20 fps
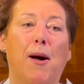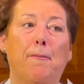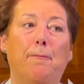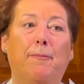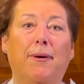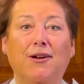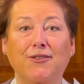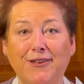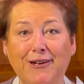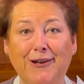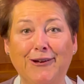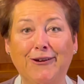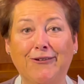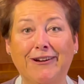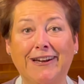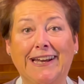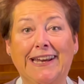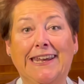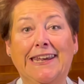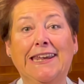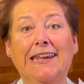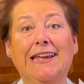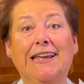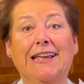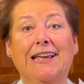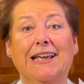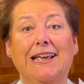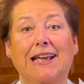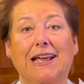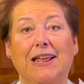Particularly
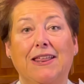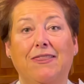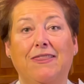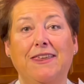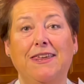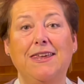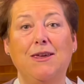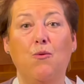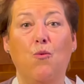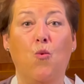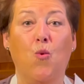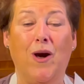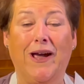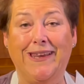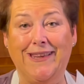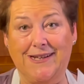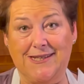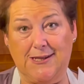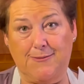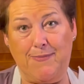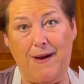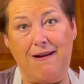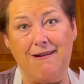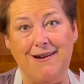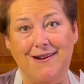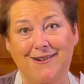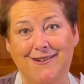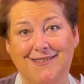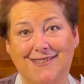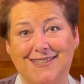the white
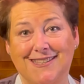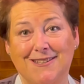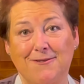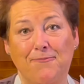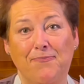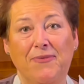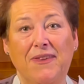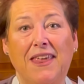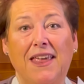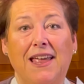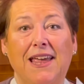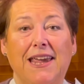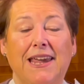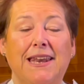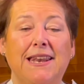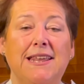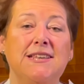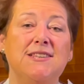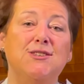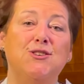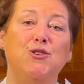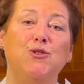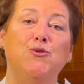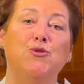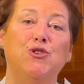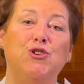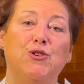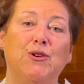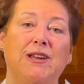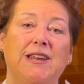asparagus. It is
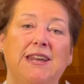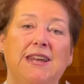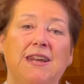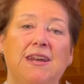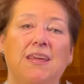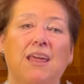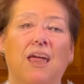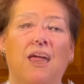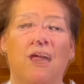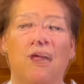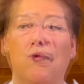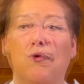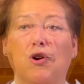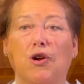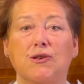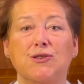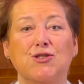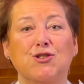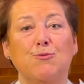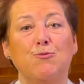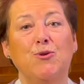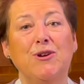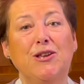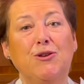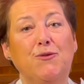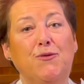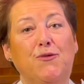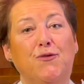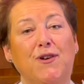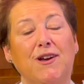usually customary
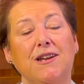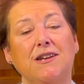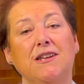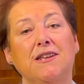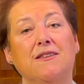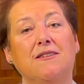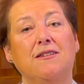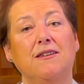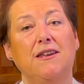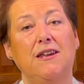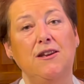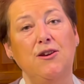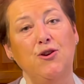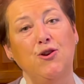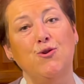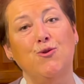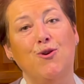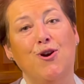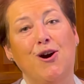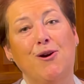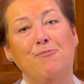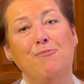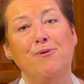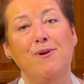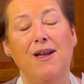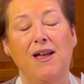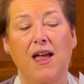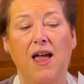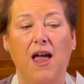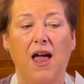to find it in Europe
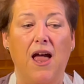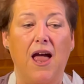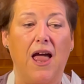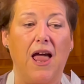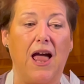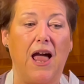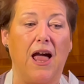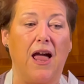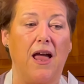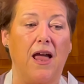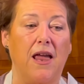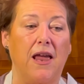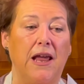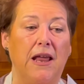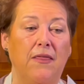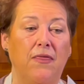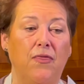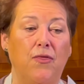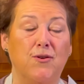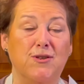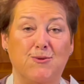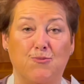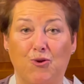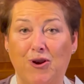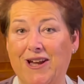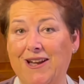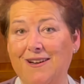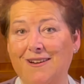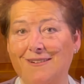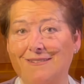in the
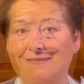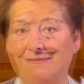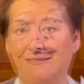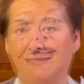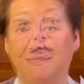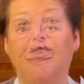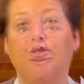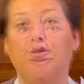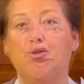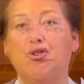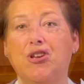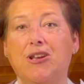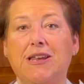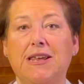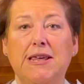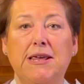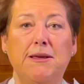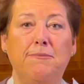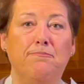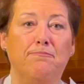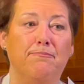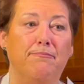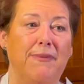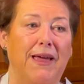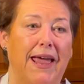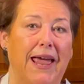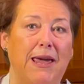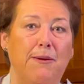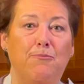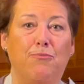spring. It's usually
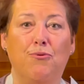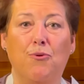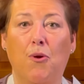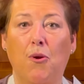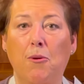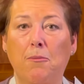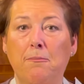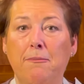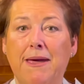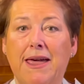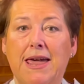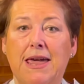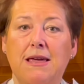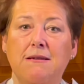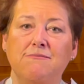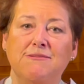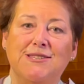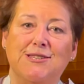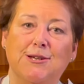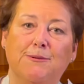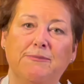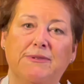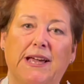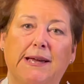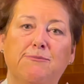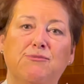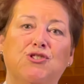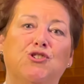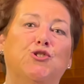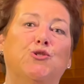April, May,
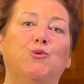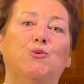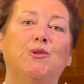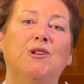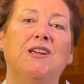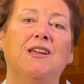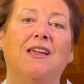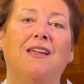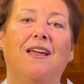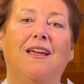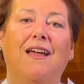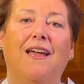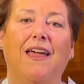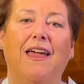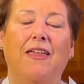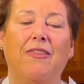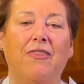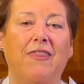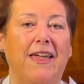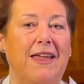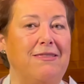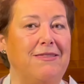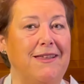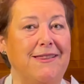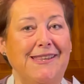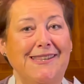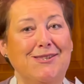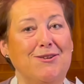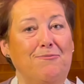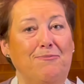sometimes June, and then they
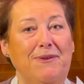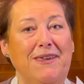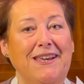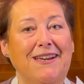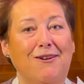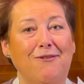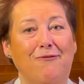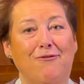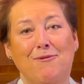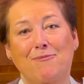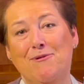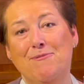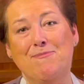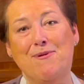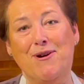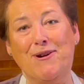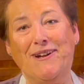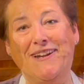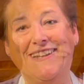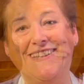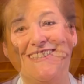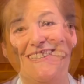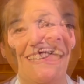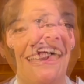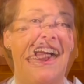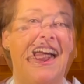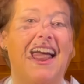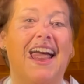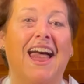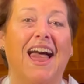disappear from the markets.
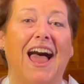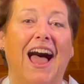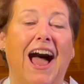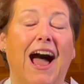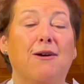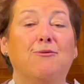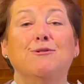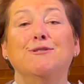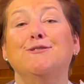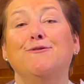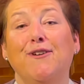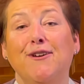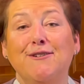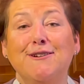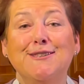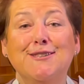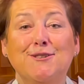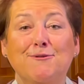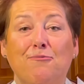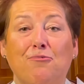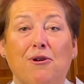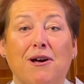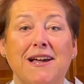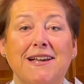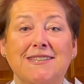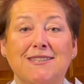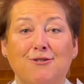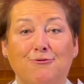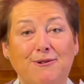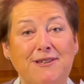And I was very
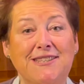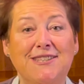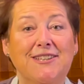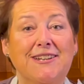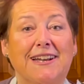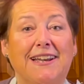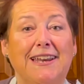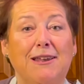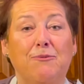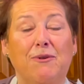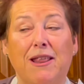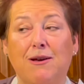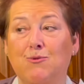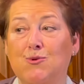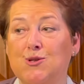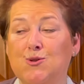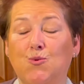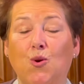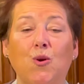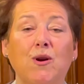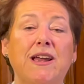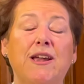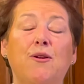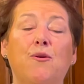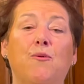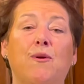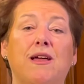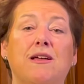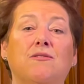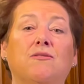surprised recently when I was walking
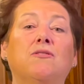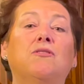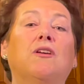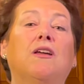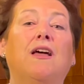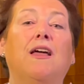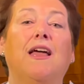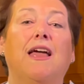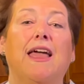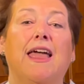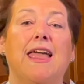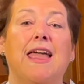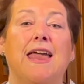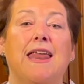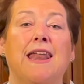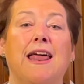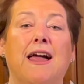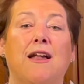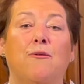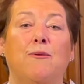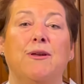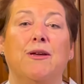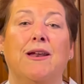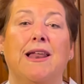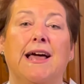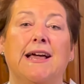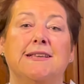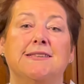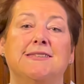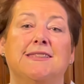around and I
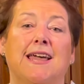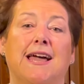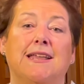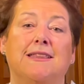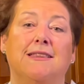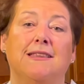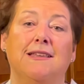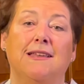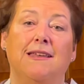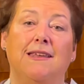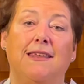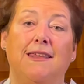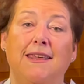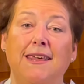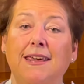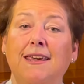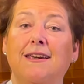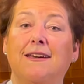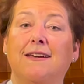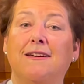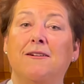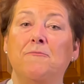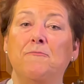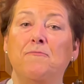realized that here